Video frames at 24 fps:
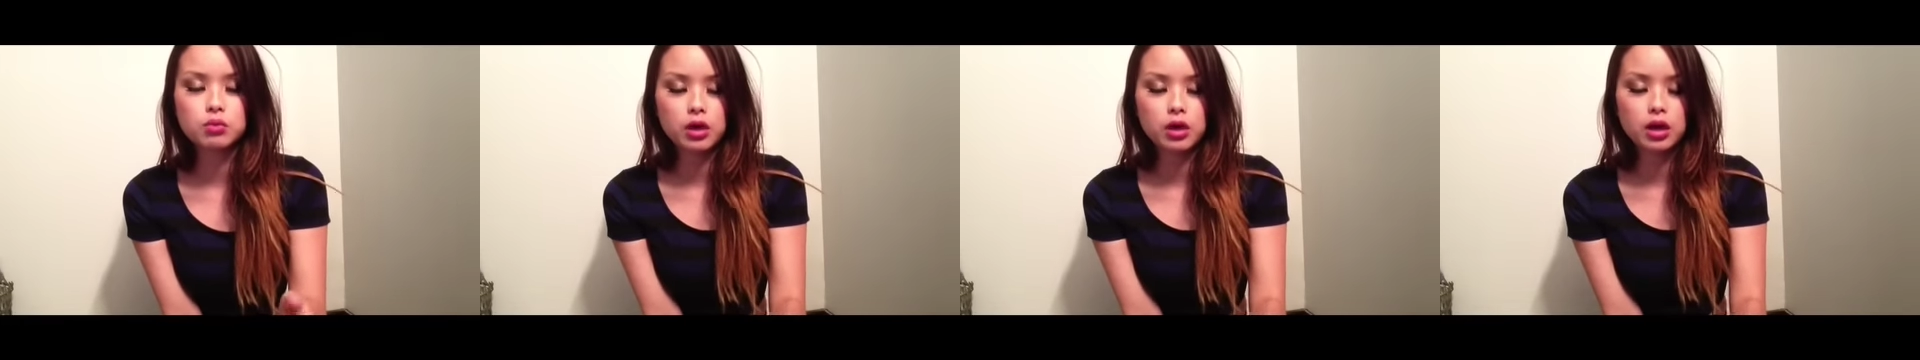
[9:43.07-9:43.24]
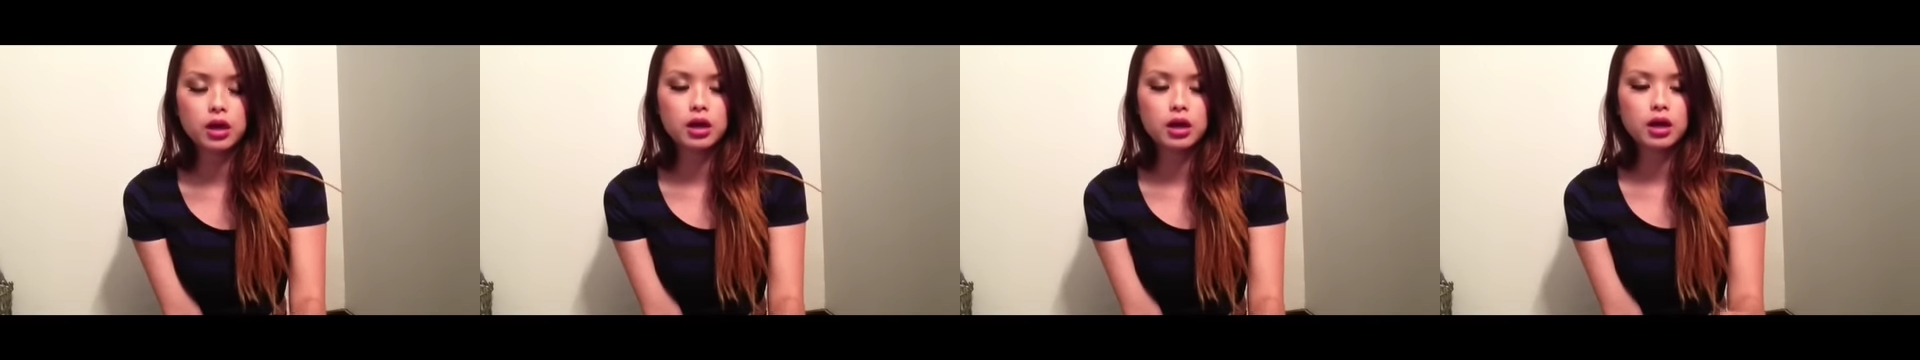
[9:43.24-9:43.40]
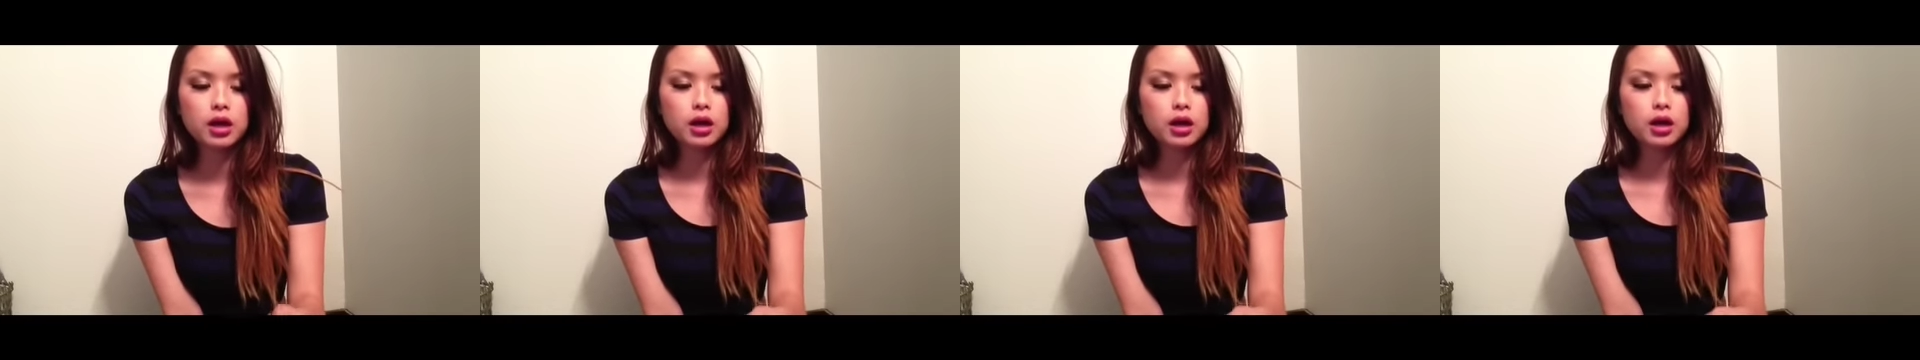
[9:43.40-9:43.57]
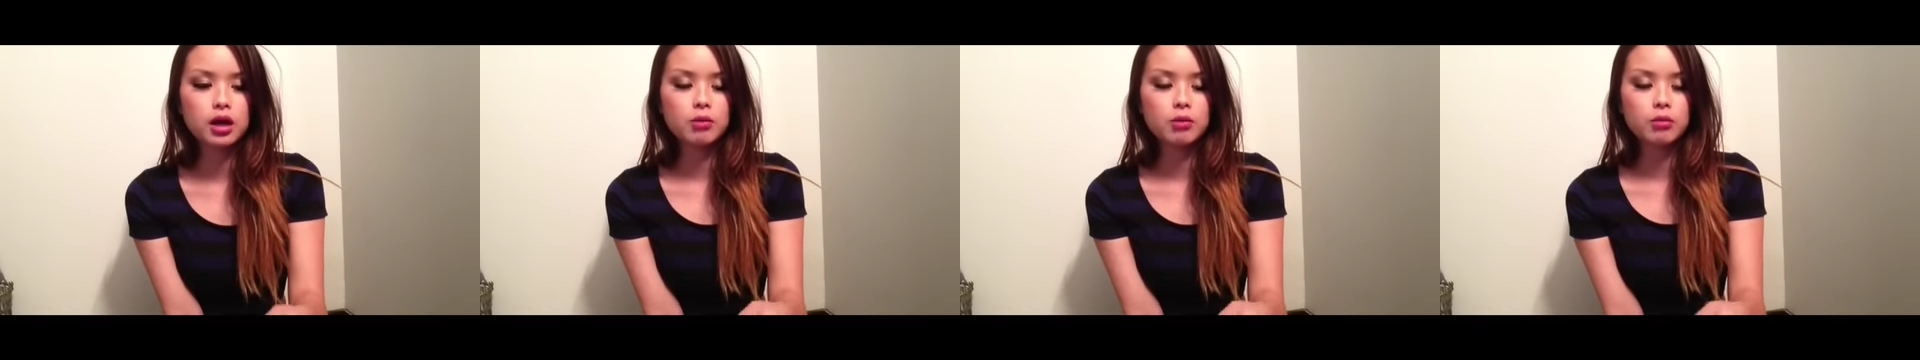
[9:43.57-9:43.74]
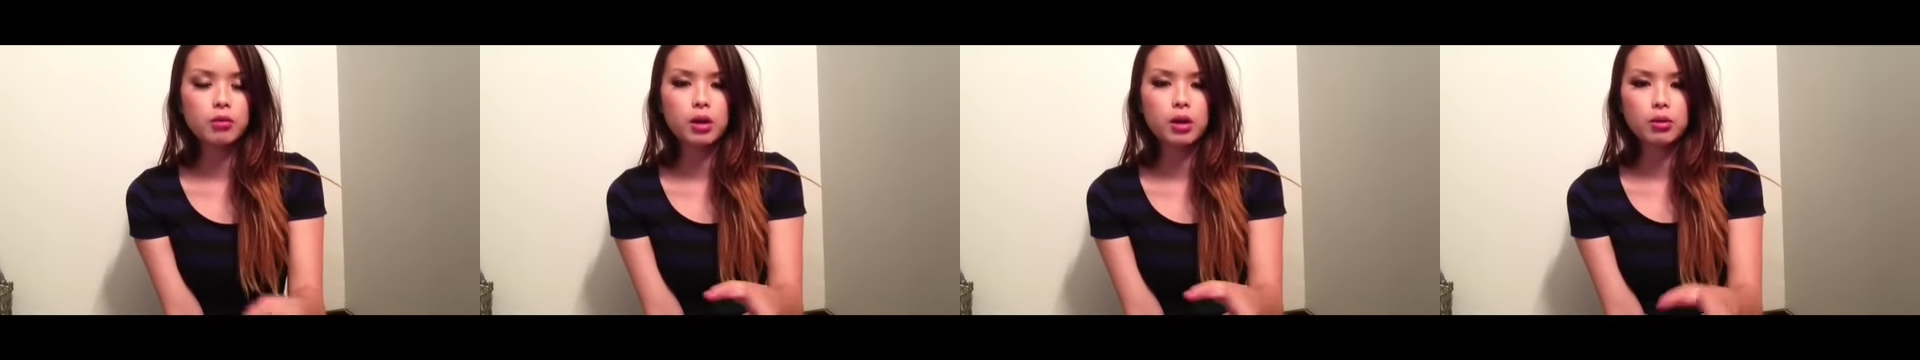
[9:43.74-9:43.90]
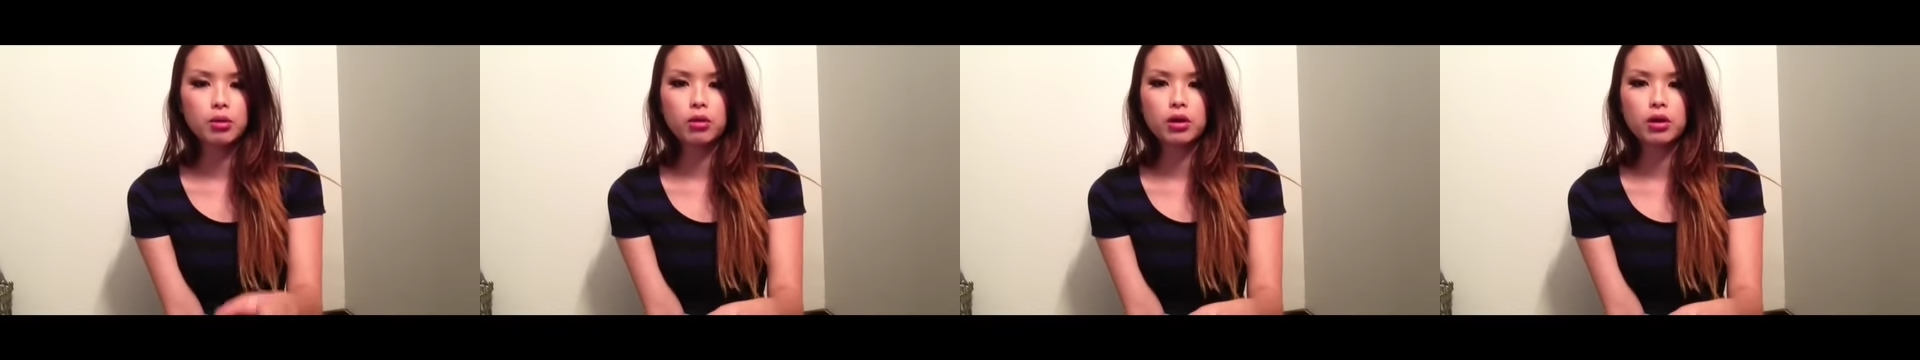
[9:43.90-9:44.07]
what
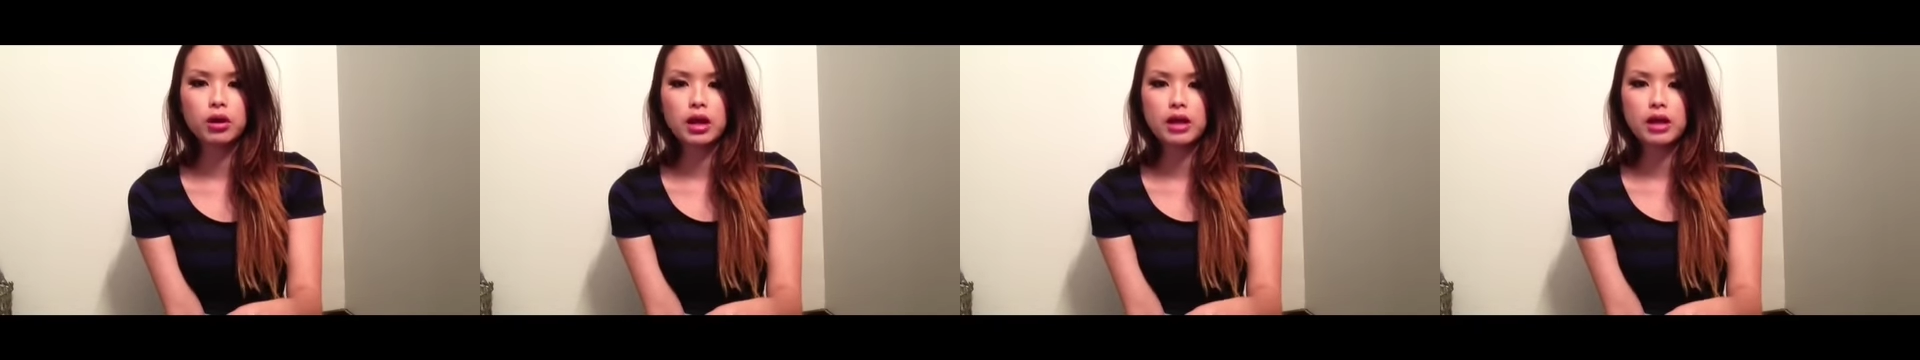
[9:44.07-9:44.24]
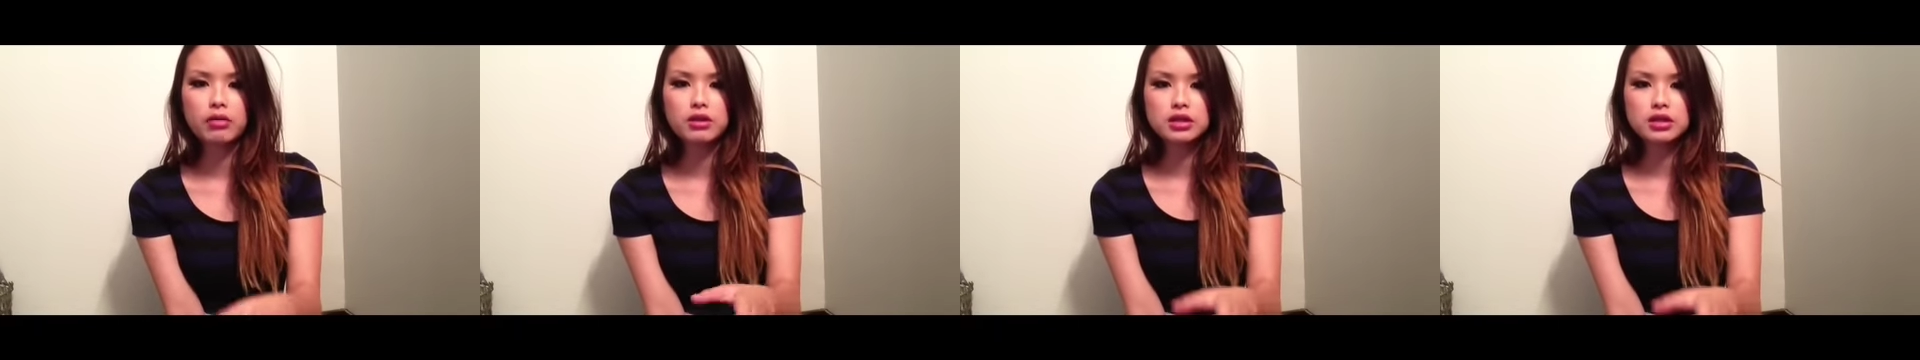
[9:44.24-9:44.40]
um, I'm going at.